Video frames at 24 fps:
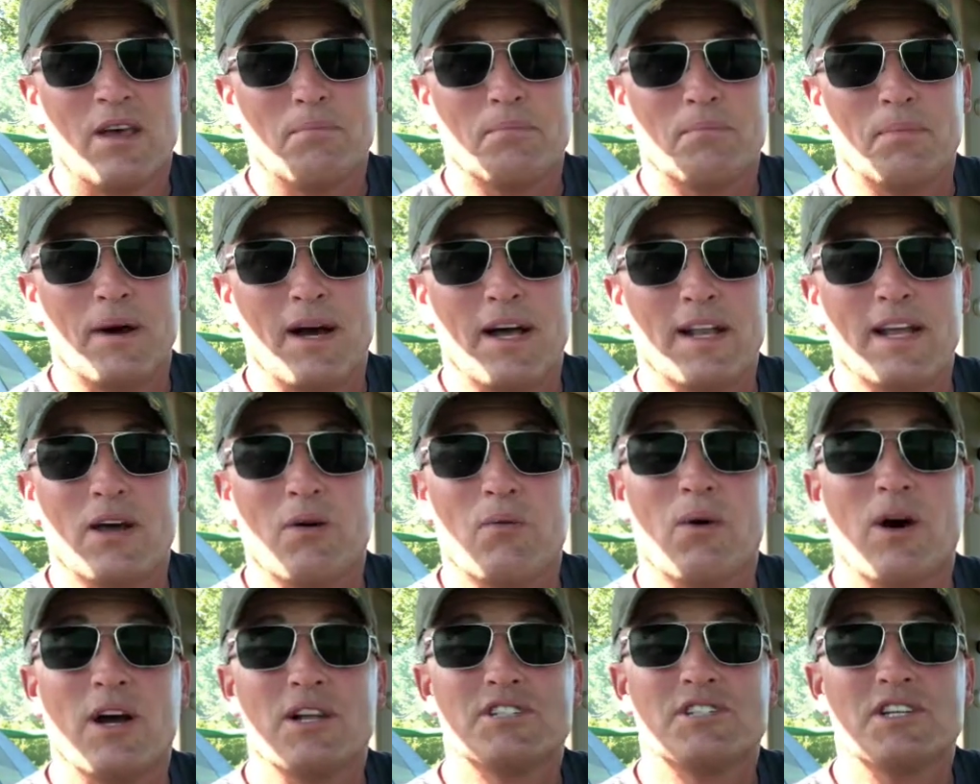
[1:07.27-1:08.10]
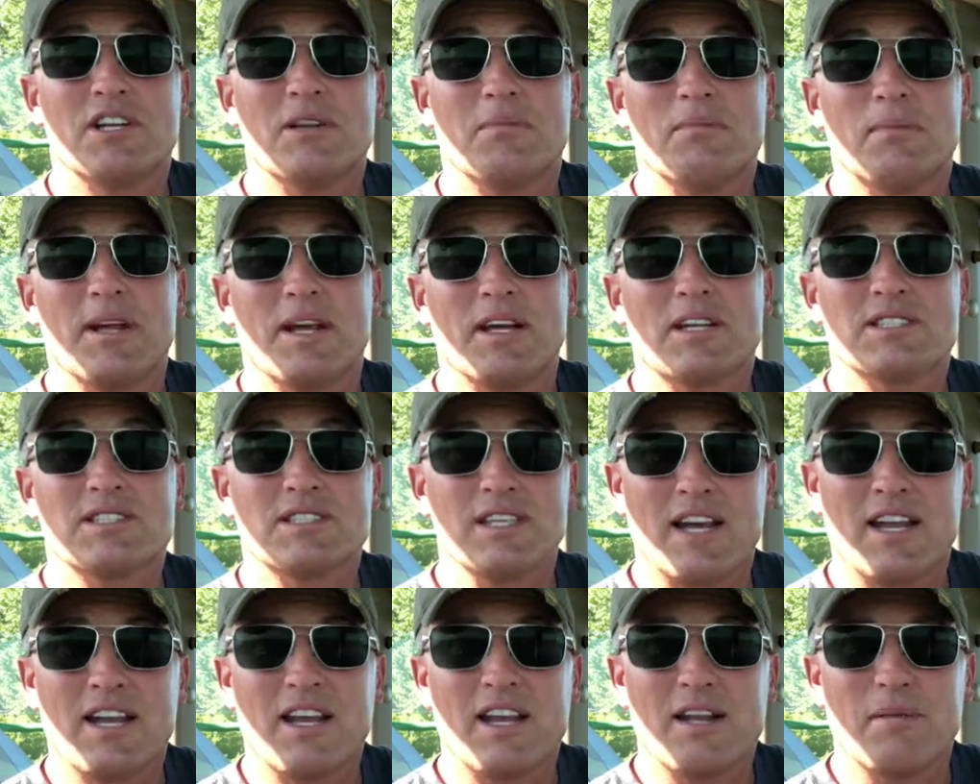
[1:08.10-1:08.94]
But I want you to be
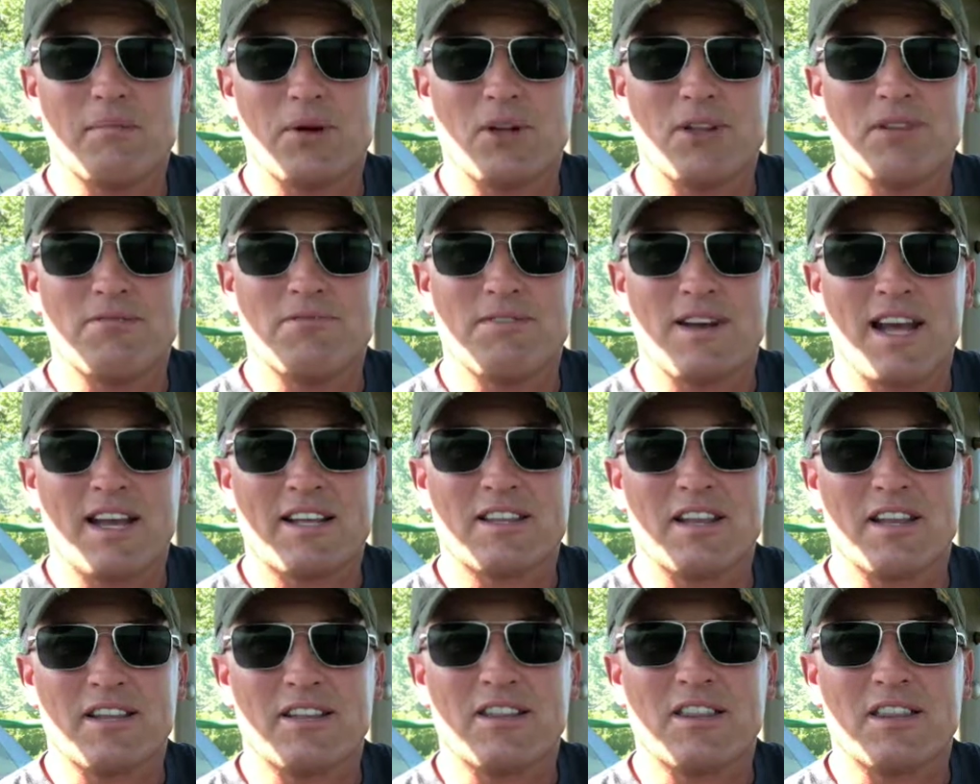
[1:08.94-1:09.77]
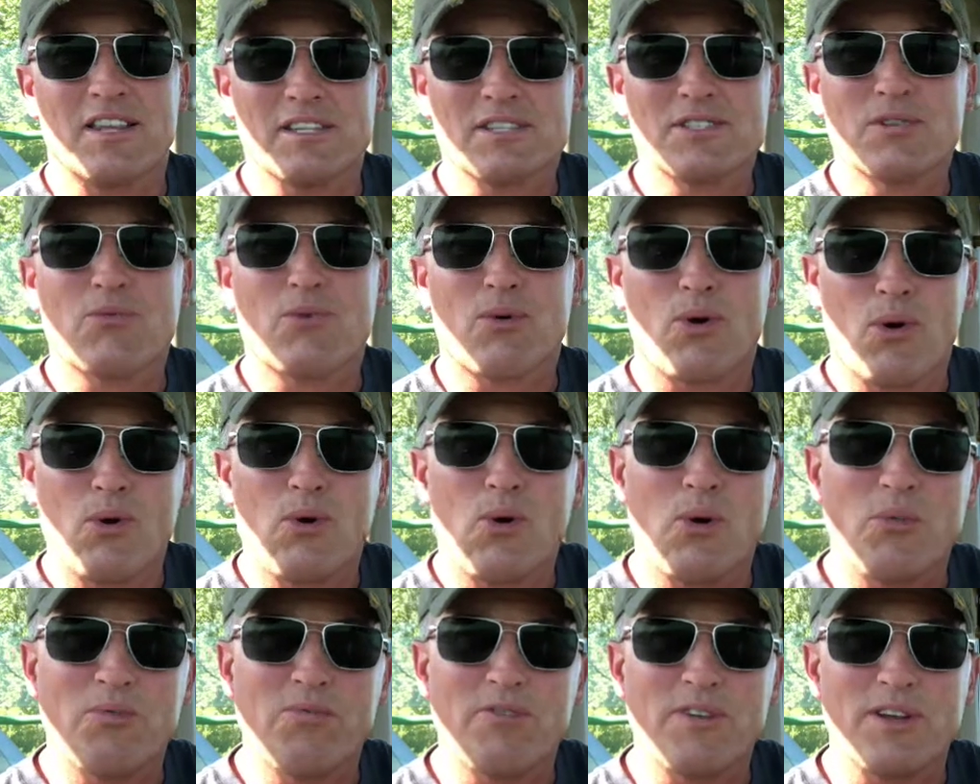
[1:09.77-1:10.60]
excited about the fact that this Grow
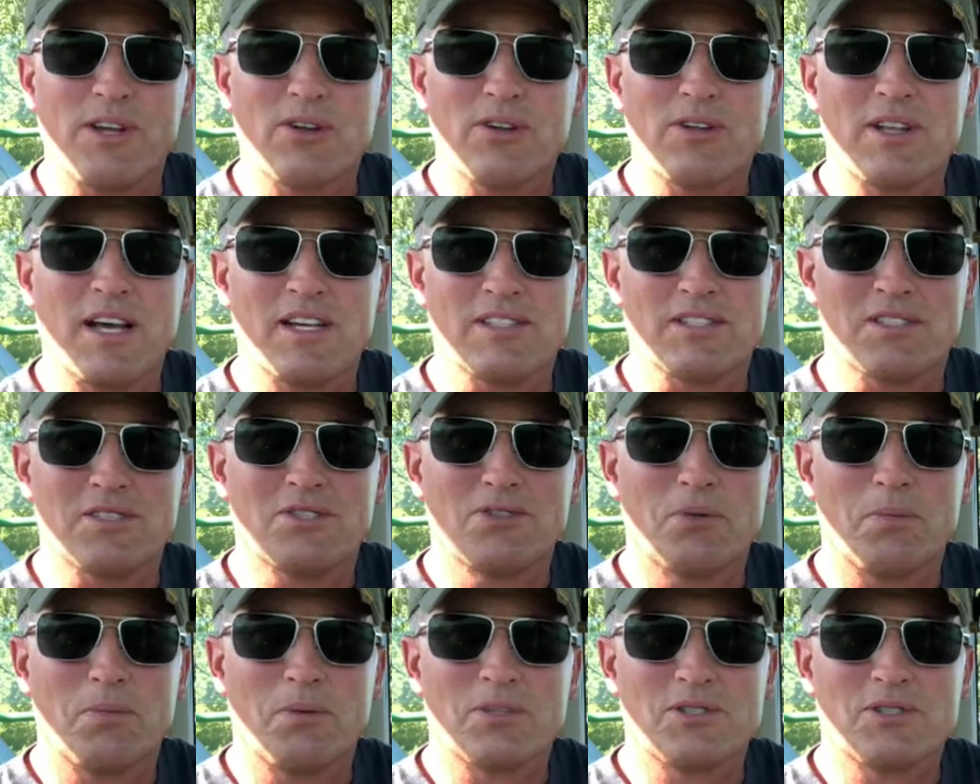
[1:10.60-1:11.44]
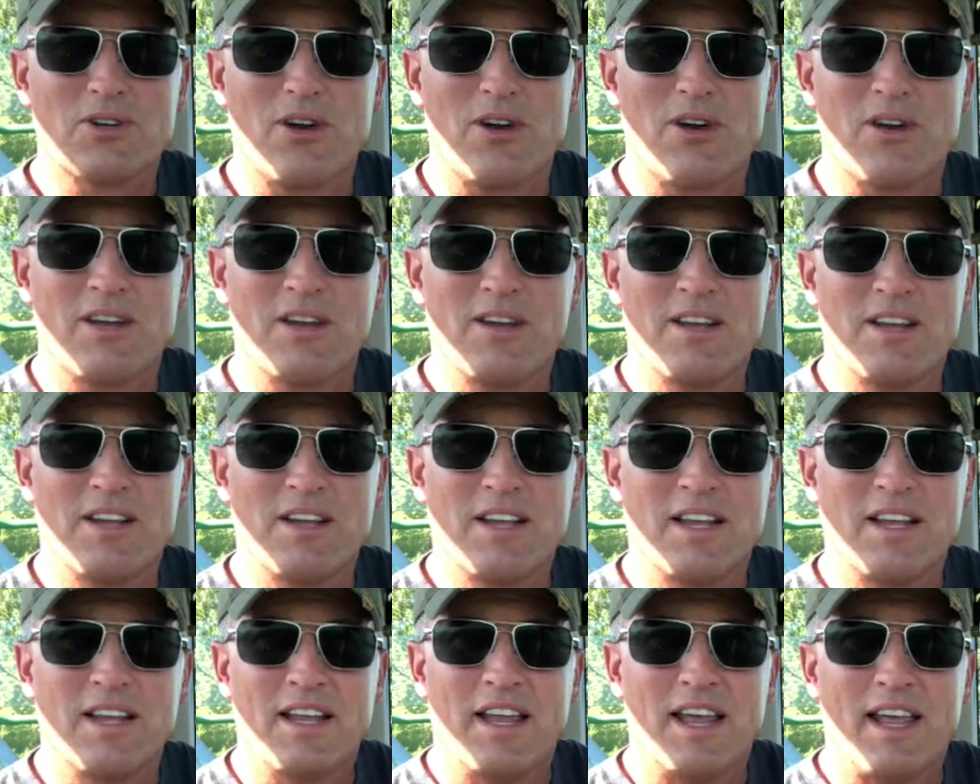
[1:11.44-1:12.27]
Hope field has a super start.
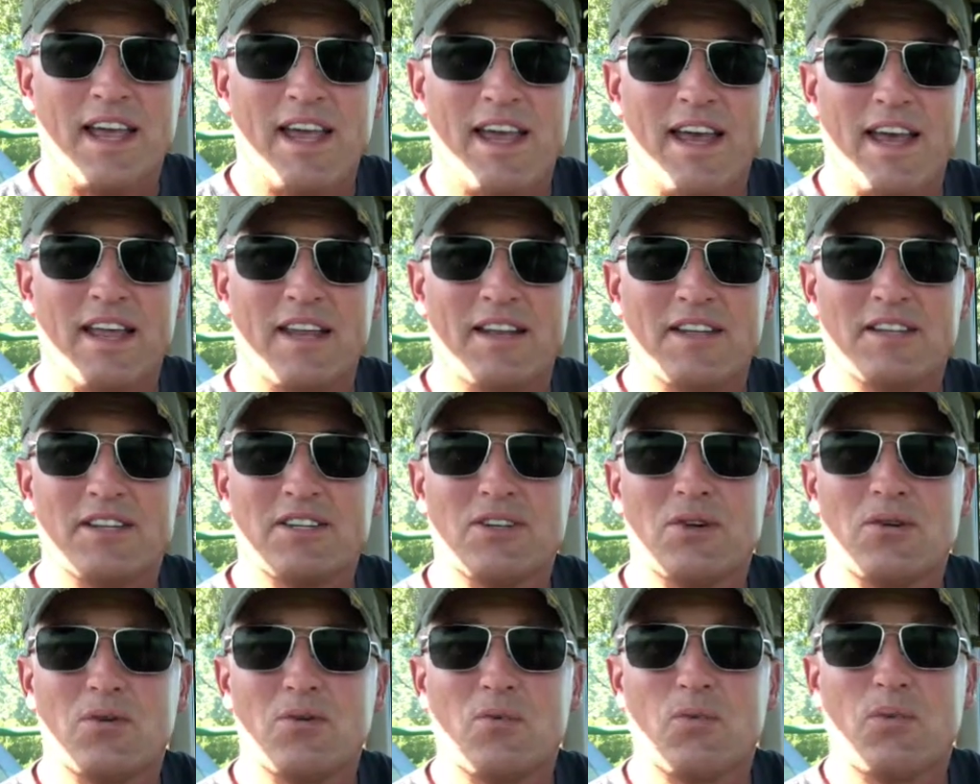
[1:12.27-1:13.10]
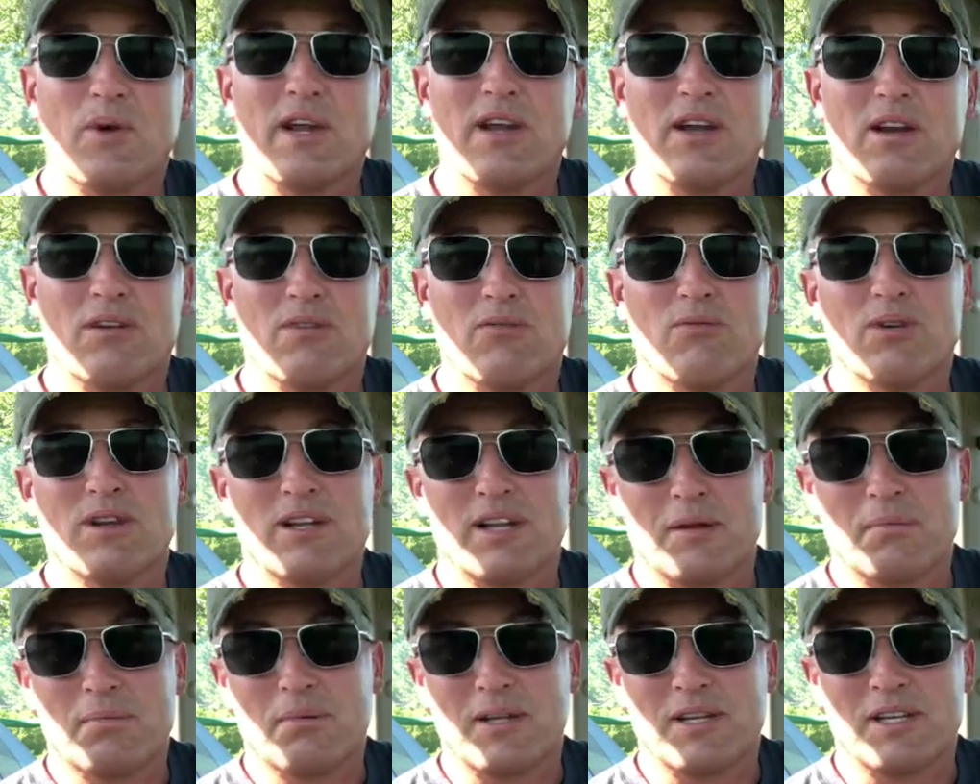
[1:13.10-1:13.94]
And we are
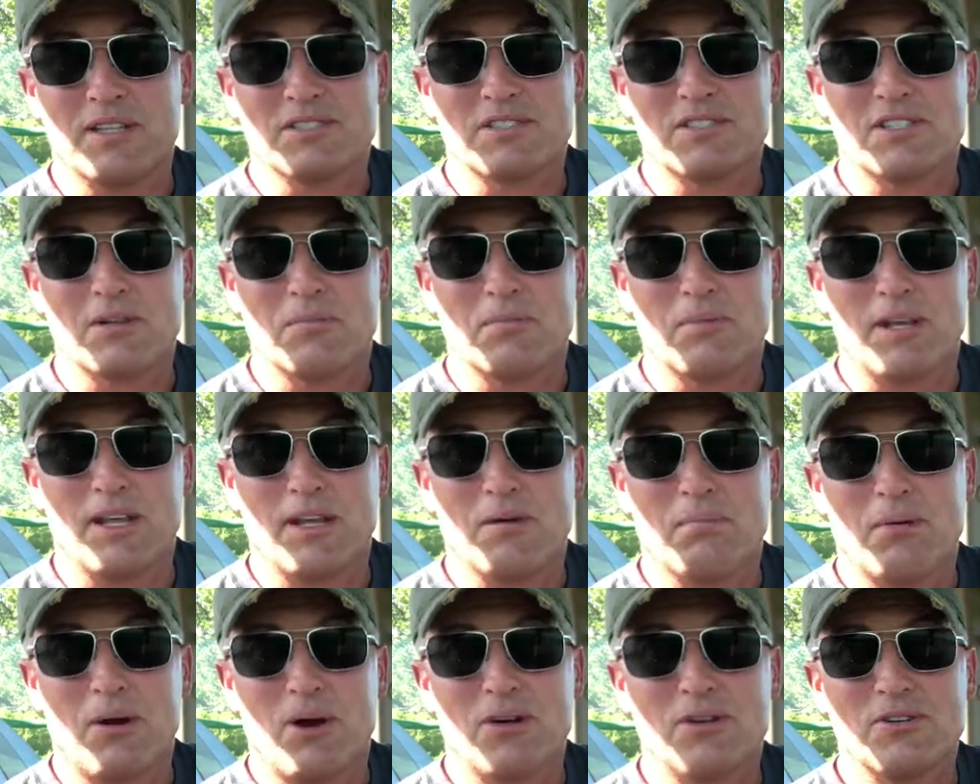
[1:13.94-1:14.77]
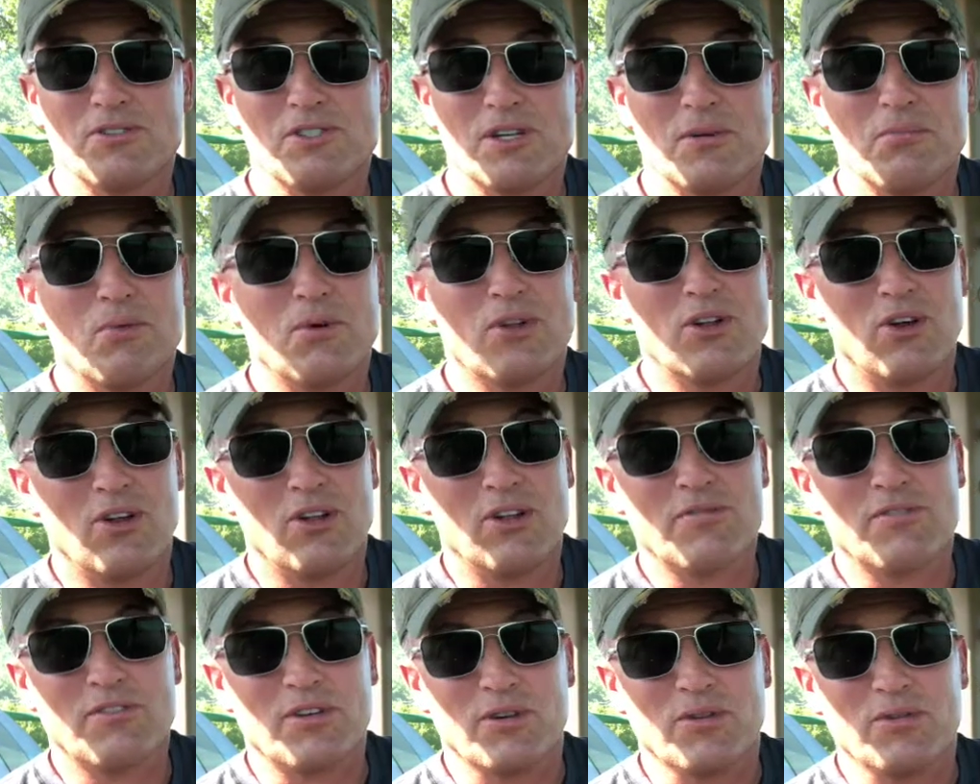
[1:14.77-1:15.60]
really pleased to be in partnership with all
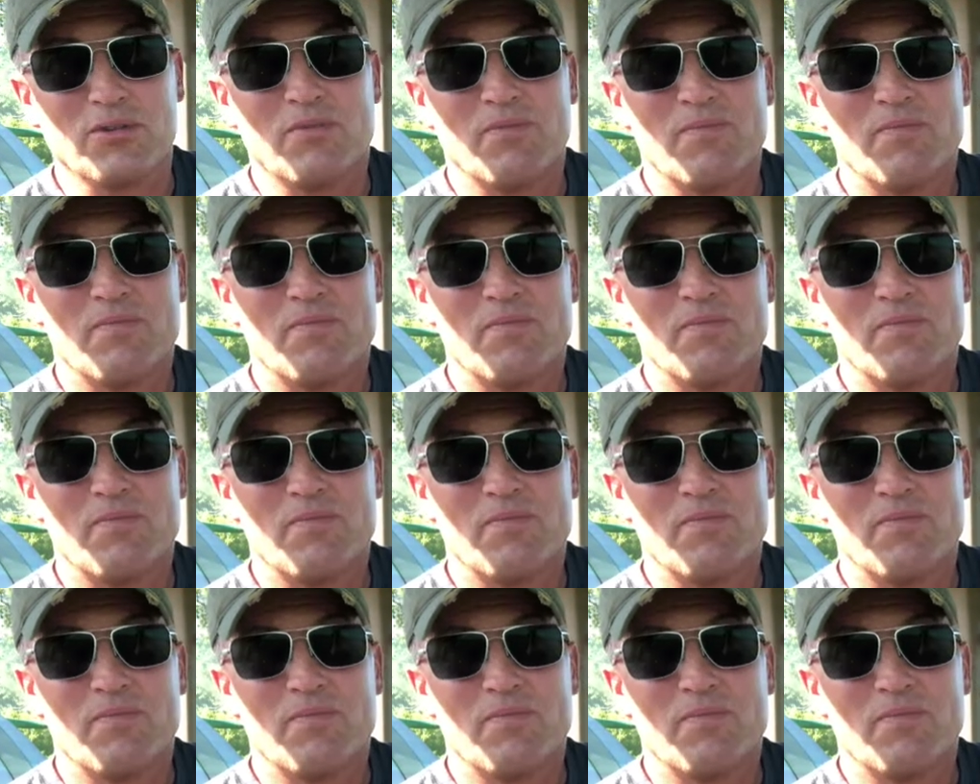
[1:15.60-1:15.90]
of you